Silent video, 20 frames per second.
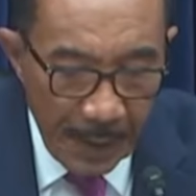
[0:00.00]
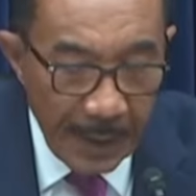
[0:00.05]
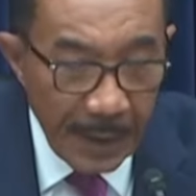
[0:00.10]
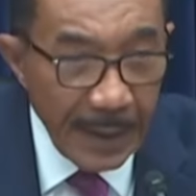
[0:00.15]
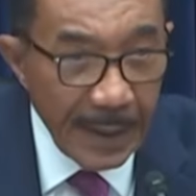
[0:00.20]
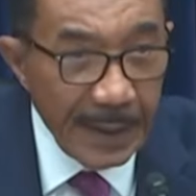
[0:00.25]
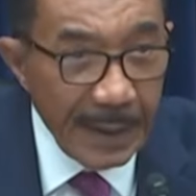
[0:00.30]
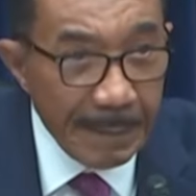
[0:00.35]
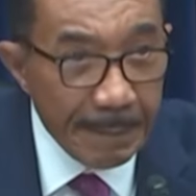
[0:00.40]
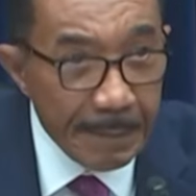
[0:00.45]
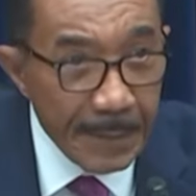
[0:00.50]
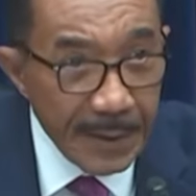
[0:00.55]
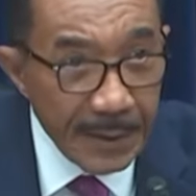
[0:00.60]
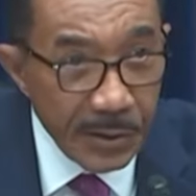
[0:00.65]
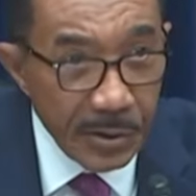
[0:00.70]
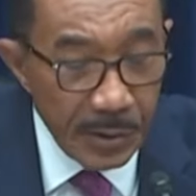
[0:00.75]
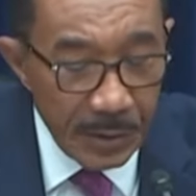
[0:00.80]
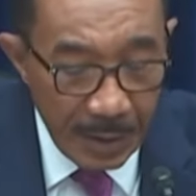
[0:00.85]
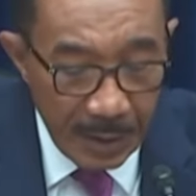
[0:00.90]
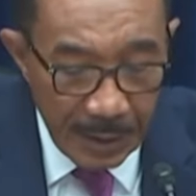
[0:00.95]
And I
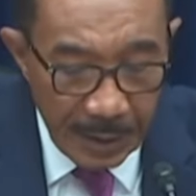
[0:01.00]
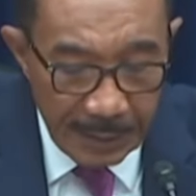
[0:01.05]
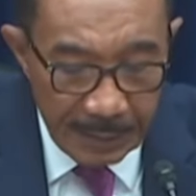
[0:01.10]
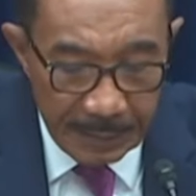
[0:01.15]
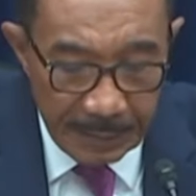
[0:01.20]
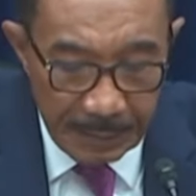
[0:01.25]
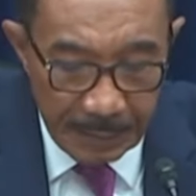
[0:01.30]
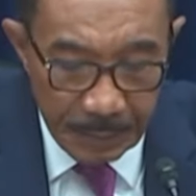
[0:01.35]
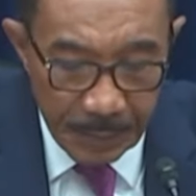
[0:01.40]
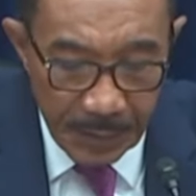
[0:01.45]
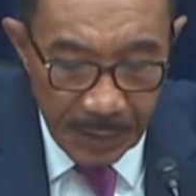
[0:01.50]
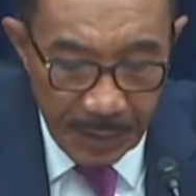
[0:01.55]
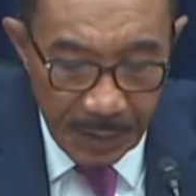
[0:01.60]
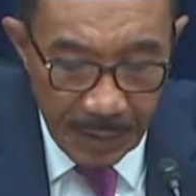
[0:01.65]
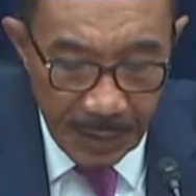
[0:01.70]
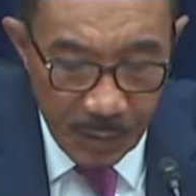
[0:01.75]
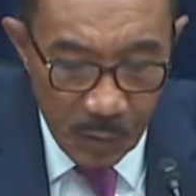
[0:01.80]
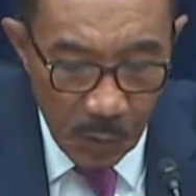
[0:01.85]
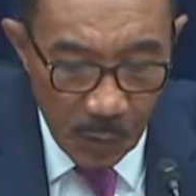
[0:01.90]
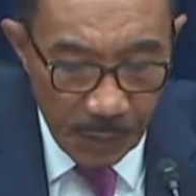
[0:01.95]
mention that
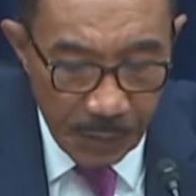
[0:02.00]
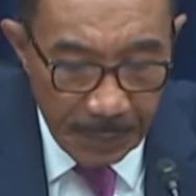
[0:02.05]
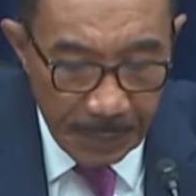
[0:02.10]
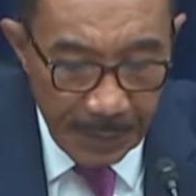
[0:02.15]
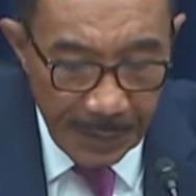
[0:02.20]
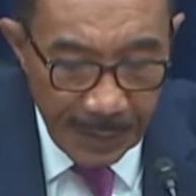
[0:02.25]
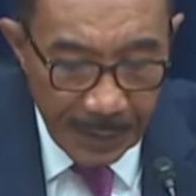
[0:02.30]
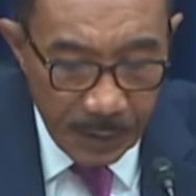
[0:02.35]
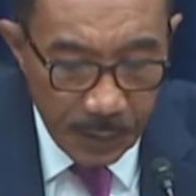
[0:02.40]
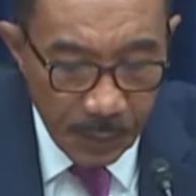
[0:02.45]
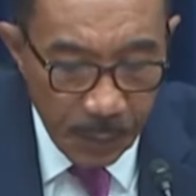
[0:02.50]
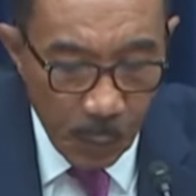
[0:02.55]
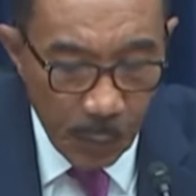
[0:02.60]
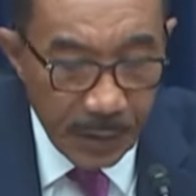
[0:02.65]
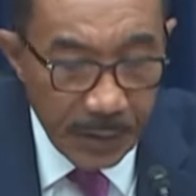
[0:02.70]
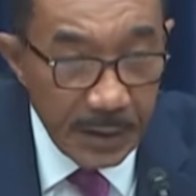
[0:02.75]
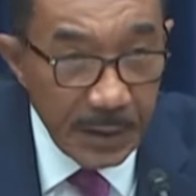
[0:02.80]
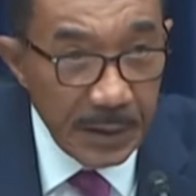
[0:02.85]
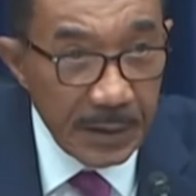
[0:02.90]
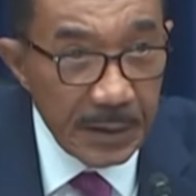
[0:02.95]
because over the past
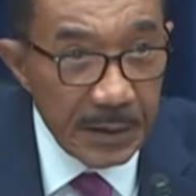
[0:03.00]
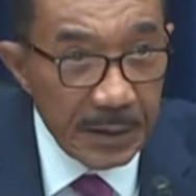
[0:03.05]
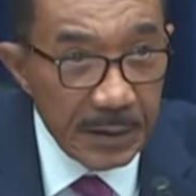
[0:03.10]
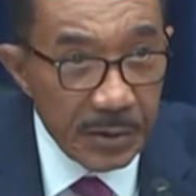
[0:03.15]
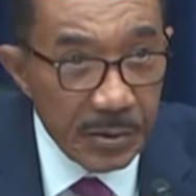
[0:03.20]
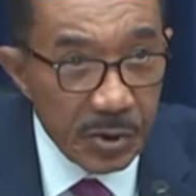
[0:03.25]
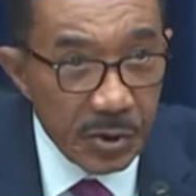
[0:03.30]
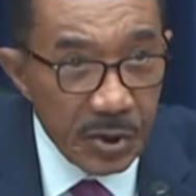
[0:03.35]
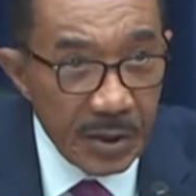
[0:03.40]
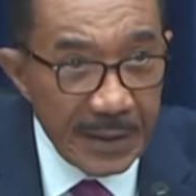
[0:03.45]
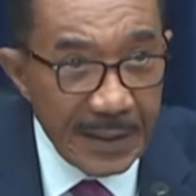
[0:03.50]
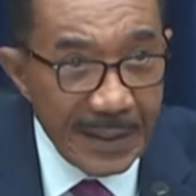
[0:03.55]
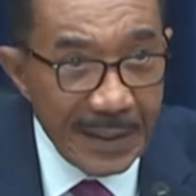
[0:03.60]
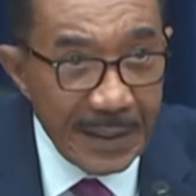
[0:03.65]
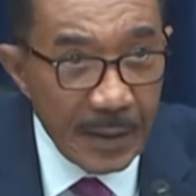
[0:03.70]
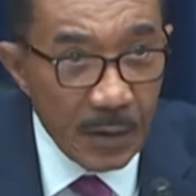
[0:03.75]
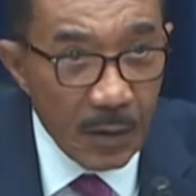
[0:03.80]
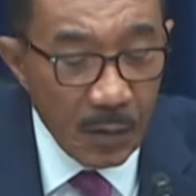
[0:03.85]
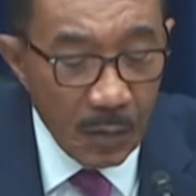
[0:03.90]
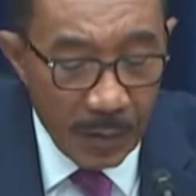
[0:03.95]
14 years,
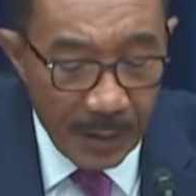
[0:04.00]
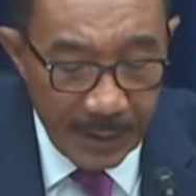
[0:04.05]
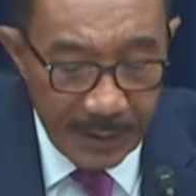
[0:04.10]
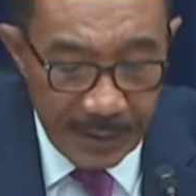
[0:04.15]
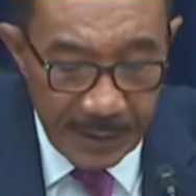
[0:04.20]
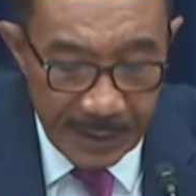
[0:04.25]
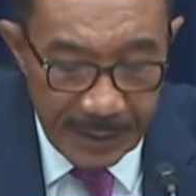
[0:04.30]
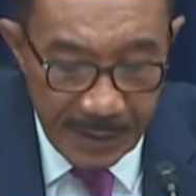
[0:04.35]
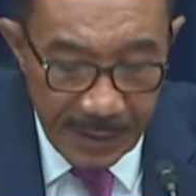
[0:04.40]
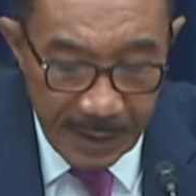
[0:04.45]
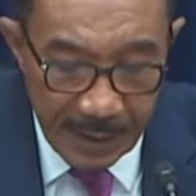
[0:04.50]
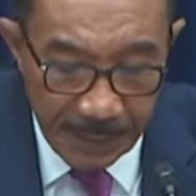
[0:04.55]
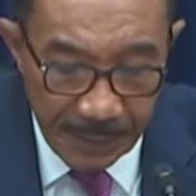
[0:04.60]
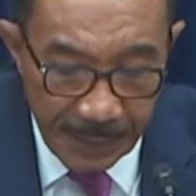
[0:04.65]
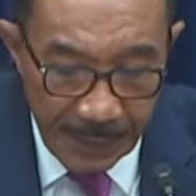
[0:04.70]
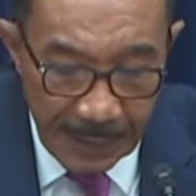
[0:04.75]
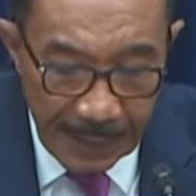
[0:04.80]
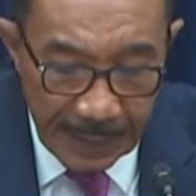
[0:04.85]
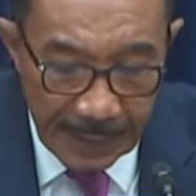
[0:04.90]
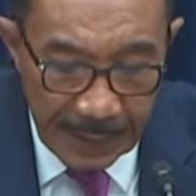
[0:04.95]
GAO has
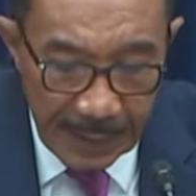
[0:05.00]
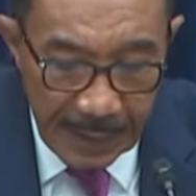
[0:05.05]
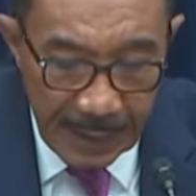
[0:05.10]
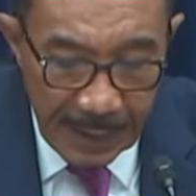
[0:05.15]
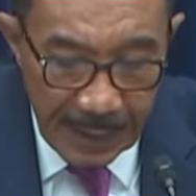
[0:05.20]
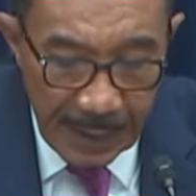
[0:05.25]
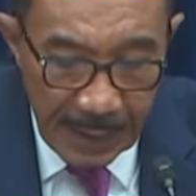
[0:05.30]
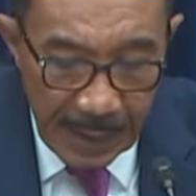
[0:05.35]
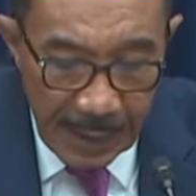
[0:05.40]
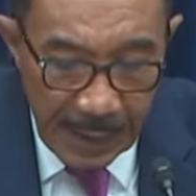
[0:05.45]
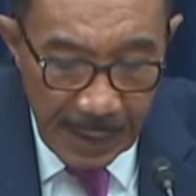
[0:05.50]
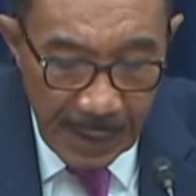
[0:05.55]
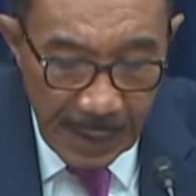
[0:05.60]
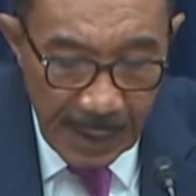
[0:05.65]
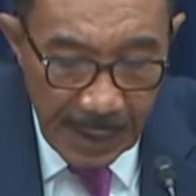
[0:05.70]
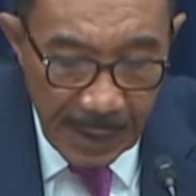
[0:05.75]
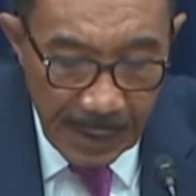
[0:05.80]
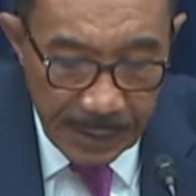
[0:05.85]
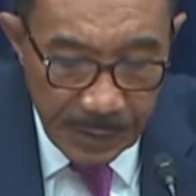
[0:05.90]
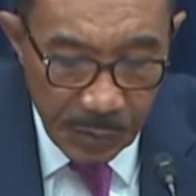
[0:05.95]
identified
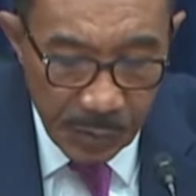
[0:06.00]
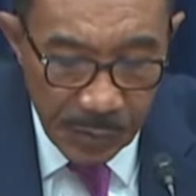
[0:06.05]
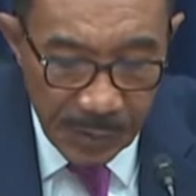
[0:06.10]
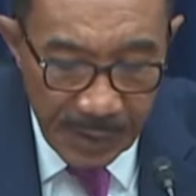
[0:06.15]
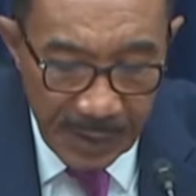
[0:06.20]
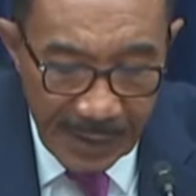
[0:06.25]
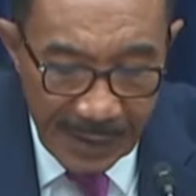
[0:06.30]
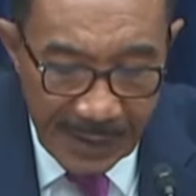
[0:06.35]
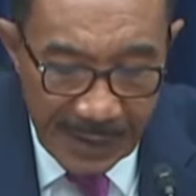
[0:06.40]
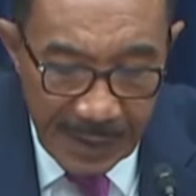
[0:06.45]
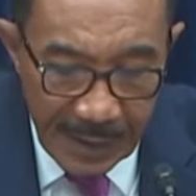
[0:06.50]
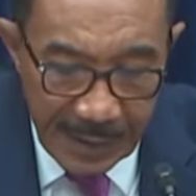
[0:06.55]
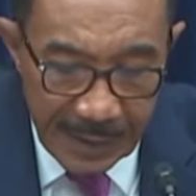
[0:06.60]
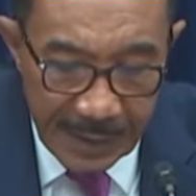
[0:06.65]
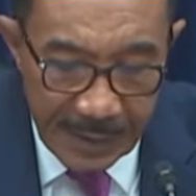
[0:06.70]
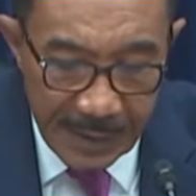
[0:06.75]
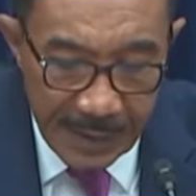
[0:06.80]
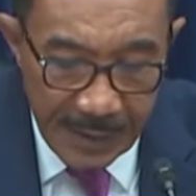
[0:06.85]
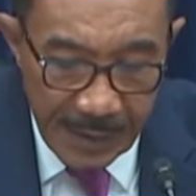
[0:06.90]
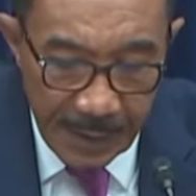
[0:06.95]

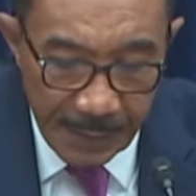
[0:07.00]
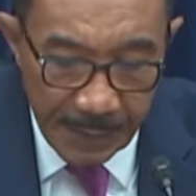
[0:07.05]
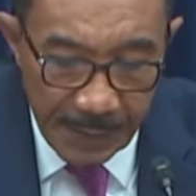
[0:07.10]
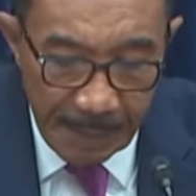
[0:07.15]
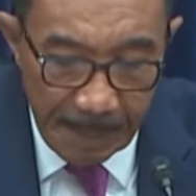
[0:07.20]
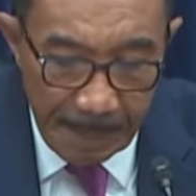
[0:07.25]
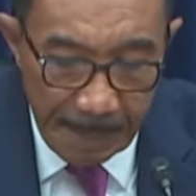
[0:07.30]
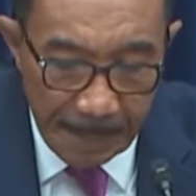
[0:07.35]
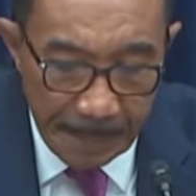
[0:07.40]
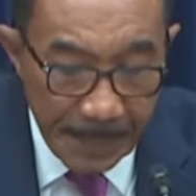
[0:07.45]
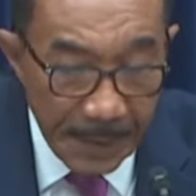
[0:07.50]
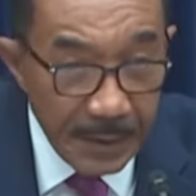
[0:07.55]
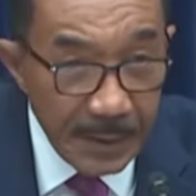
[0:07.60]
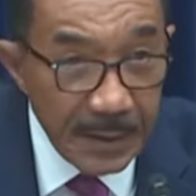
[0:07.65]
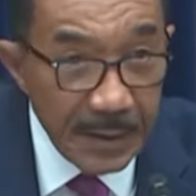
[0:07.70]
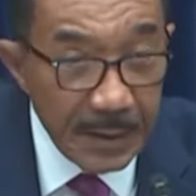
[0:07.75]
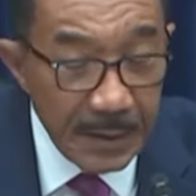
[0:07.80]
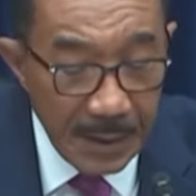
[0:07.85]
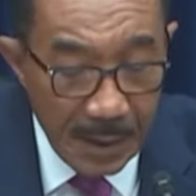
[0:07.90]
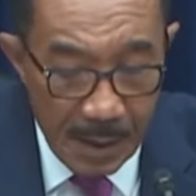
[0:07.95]
$197
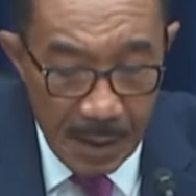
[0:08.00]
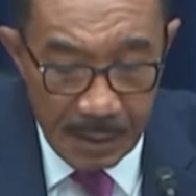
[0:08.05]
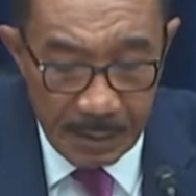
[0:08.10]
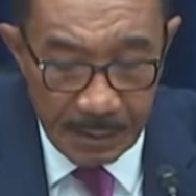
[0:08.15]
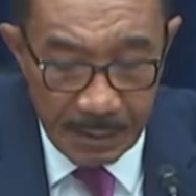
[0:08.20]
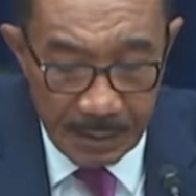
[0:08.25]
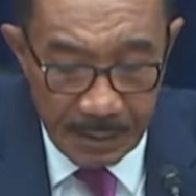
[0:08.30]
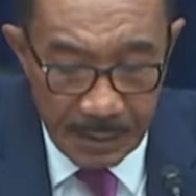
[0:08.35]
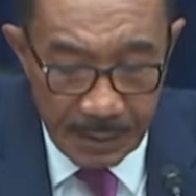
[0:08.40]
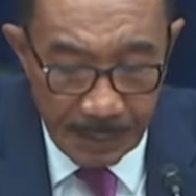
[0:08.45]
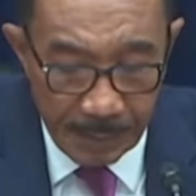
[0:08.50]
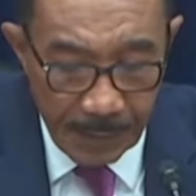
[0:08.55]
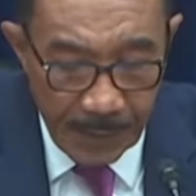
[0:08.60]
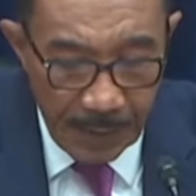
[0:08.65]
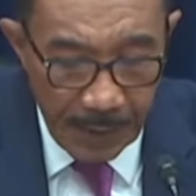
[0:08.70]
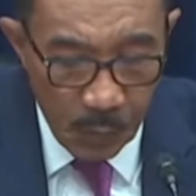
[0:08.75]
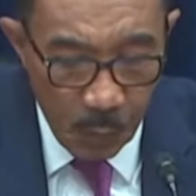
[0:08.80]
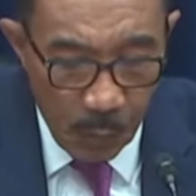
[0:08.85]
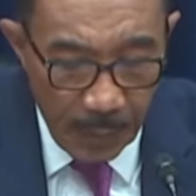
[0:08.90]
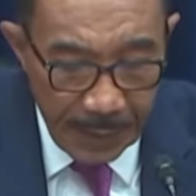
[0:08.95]
billion
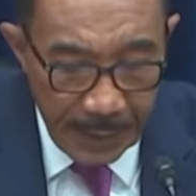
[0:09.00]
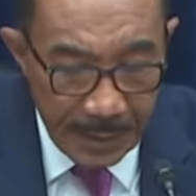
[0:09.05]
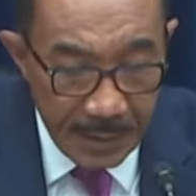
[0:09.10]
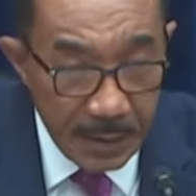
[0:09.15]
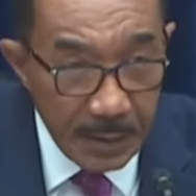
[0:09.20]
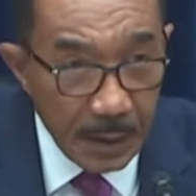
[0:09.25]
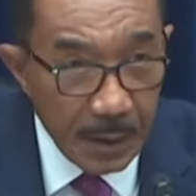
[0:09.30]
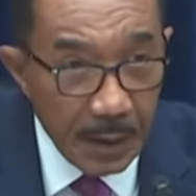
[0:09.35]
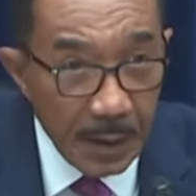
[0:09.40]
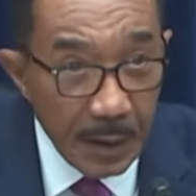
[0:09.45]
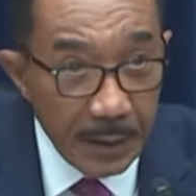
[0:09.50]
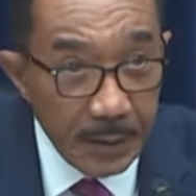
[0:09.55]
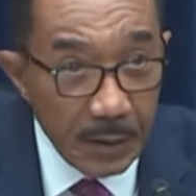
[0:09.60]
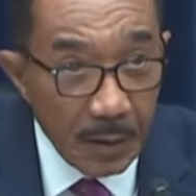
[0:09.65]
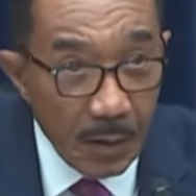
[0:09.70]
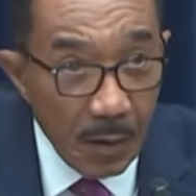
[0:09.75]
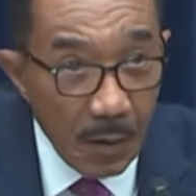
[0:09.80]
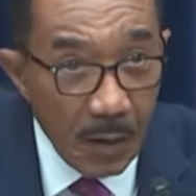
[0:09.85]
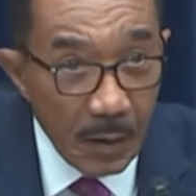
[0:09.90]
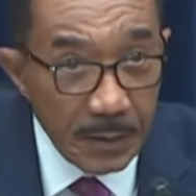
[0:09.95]
in ways to cut
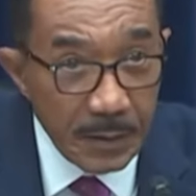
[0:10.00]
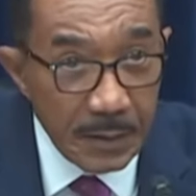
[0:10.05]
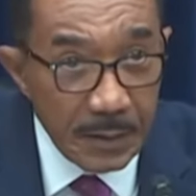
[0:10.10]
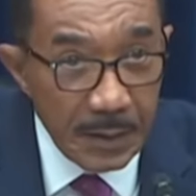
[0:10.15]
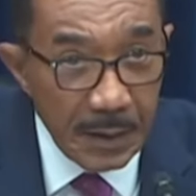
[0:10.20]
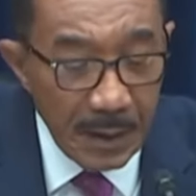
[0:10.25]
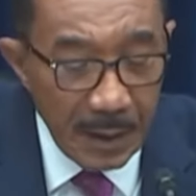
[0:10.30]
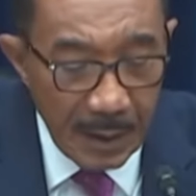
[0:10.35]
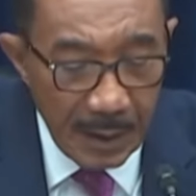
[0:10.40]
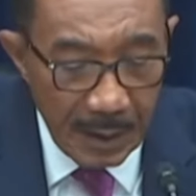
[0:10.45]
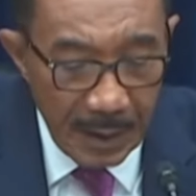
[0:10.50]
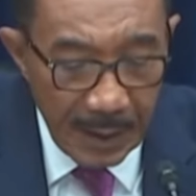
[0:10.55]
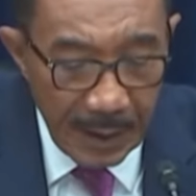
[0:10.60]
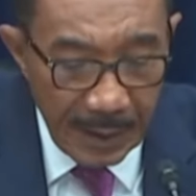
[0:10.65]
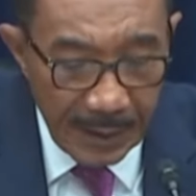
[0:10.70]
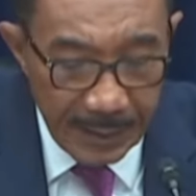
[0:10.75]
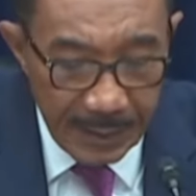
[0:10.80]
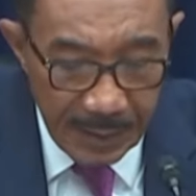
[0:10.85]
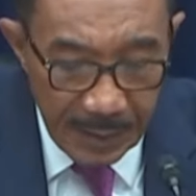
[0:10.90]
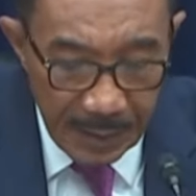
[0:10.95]
costs
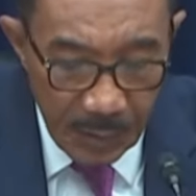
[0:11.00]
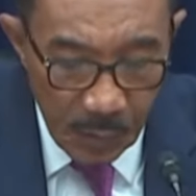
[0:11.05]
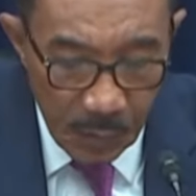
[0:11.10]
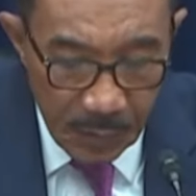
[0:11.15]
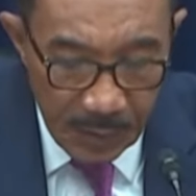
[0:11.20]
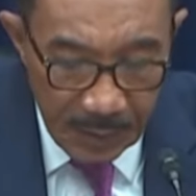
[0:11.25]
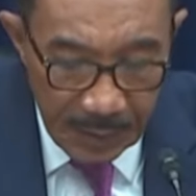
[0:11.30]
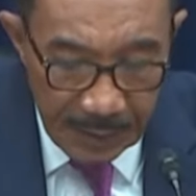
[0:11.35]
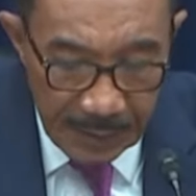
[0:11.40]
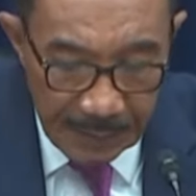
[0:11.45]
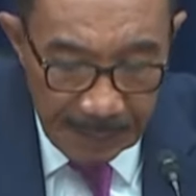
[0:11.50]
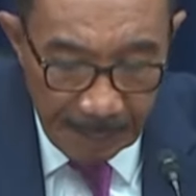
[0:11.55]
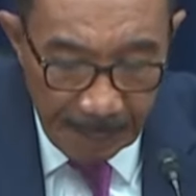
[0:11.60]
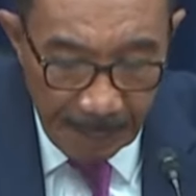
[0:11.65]
at DOD.